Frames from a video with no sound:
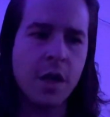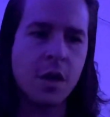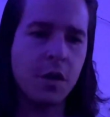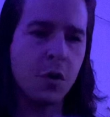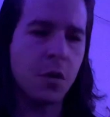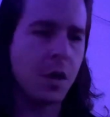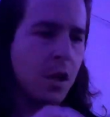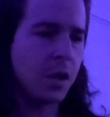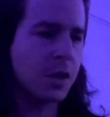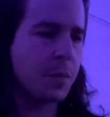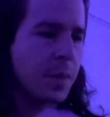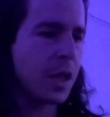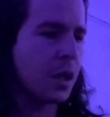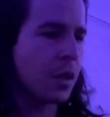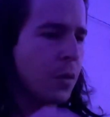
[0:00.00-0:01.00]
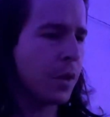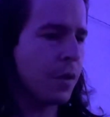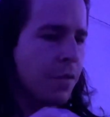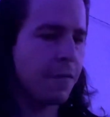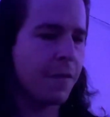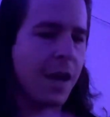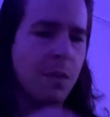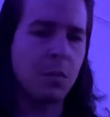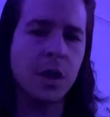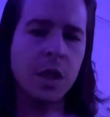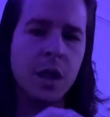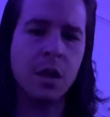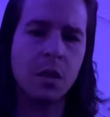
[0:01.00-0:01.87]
you do it all to begin with. family.